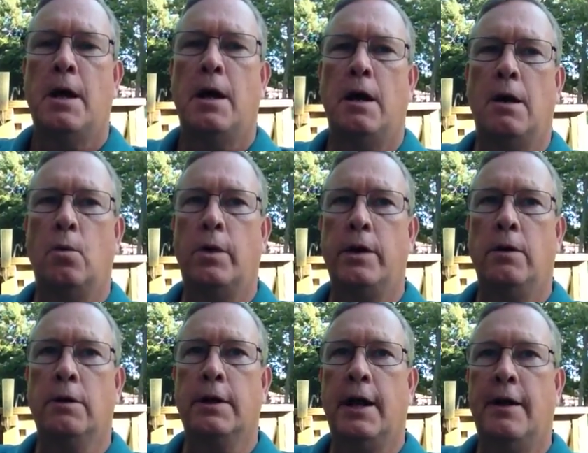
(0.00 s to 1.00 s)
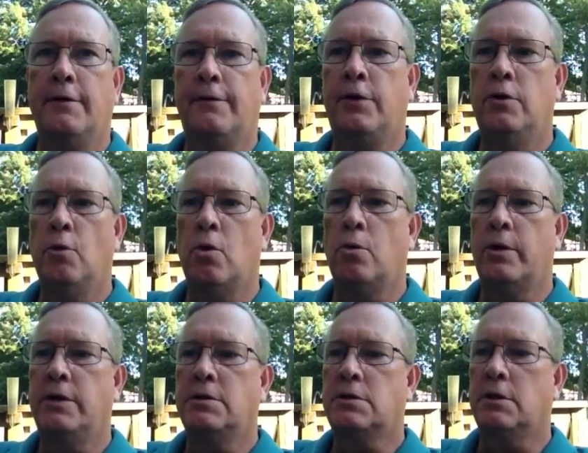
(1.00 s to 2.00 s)
We only have a few more
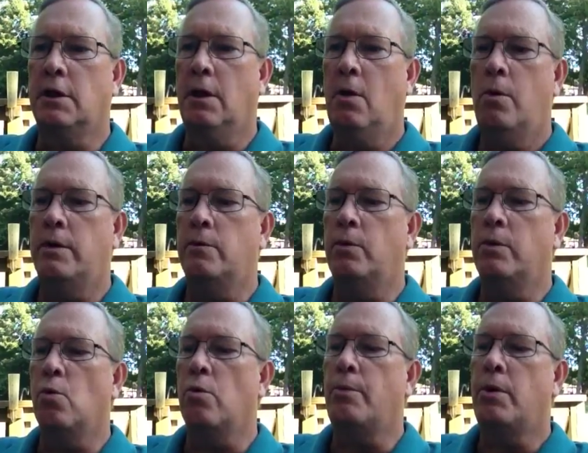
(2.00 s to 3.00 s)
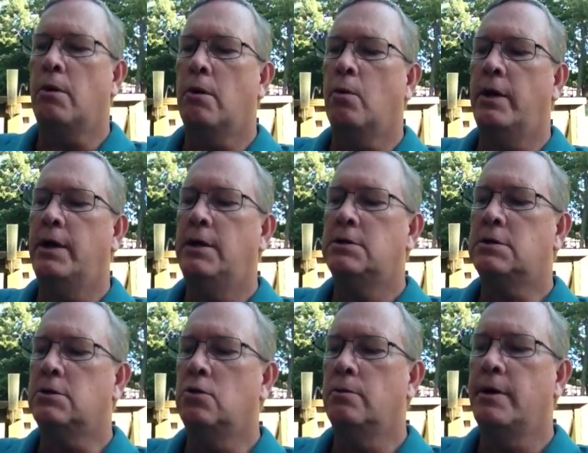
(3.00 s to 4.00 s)
weeks to go and we will part ways
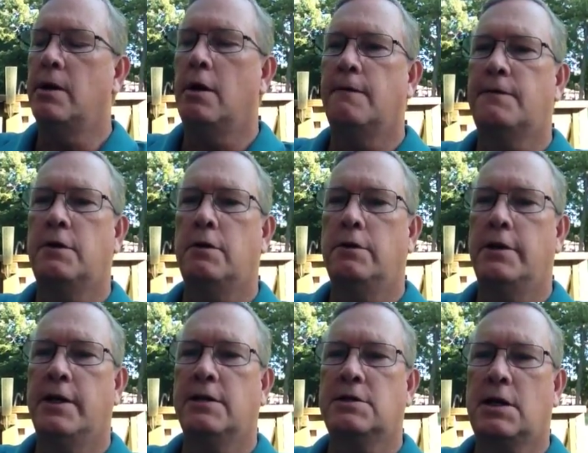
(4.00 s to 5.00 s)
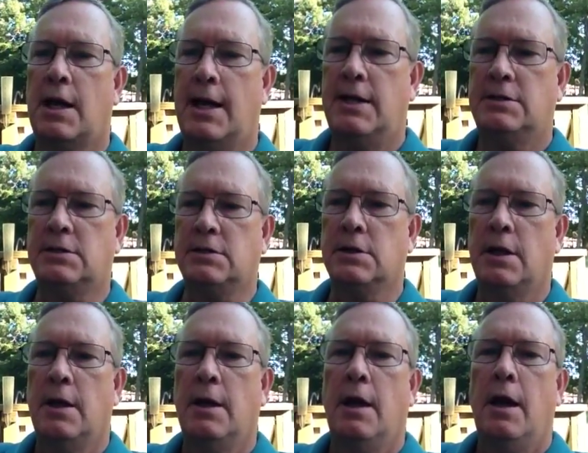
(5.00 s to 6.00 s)
and you'll be off to your next classes.
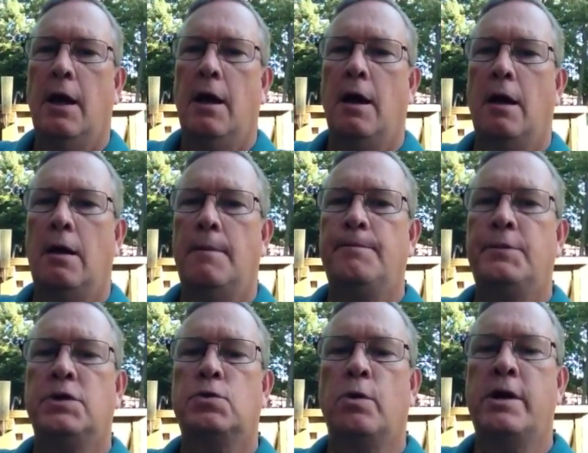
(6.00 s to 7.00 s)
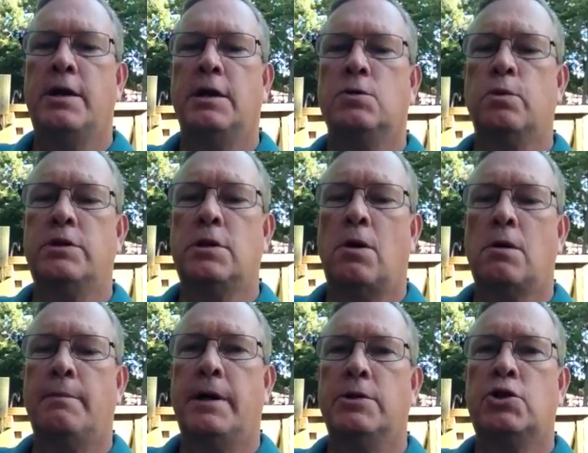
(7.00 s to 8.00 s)
This week, as we talk
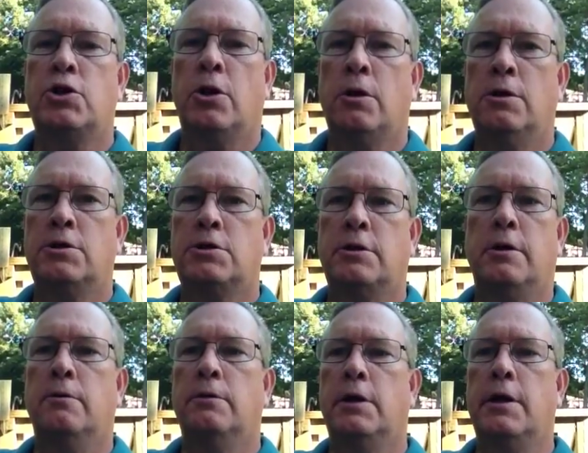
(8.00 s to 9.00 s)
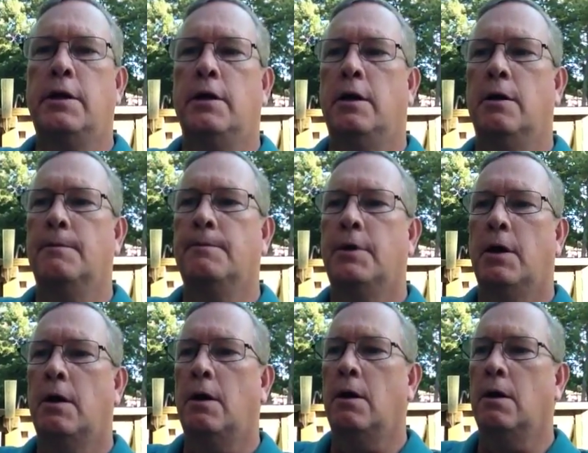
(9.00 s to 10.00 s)
about charts, there really are
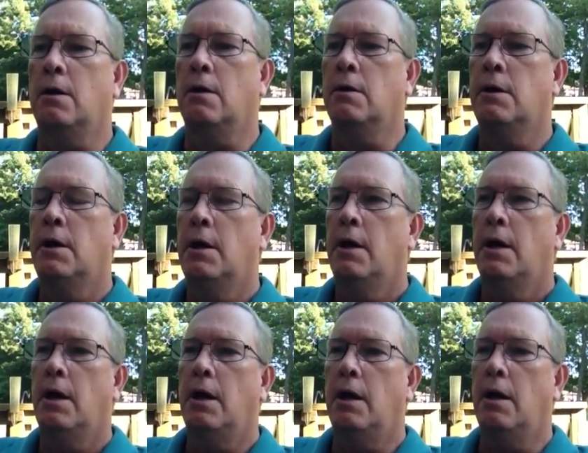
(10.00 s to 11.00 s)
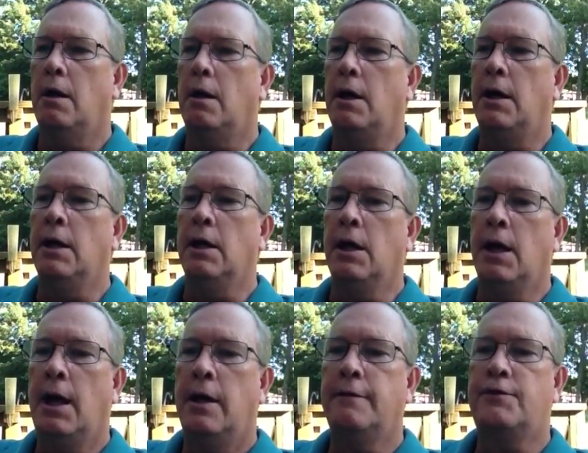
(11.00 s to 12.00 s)
a
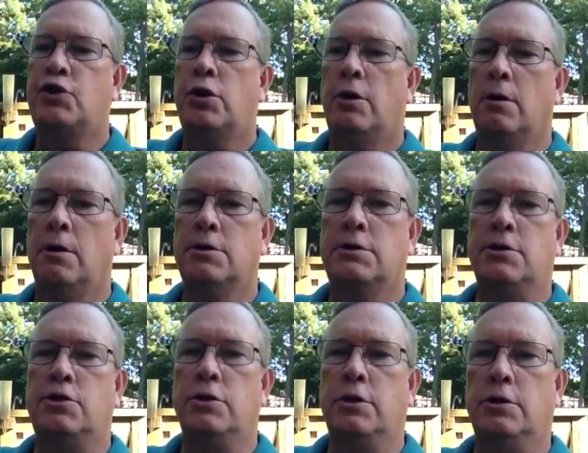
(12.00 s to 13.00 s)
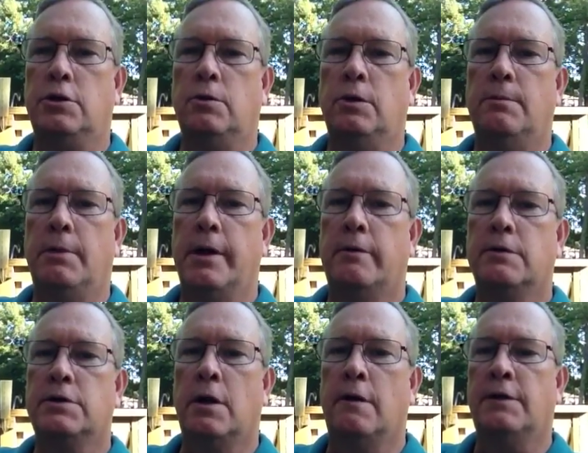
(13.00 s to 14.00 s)
lot of charts that you can do in
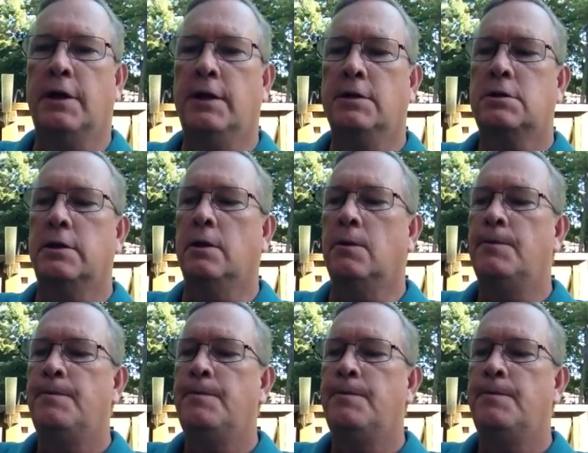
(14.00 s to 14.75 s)
Microsoft Excel.